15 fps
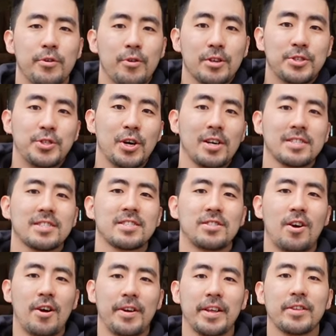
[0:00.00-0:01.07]
You are just
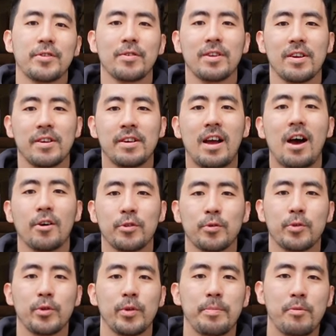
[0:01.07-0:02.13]
starting to learn how
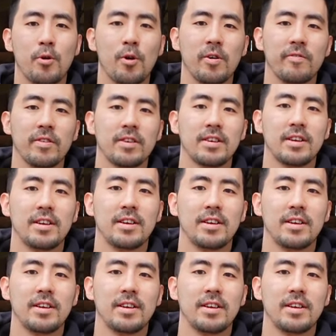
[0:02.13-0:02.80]
to do the pour-over.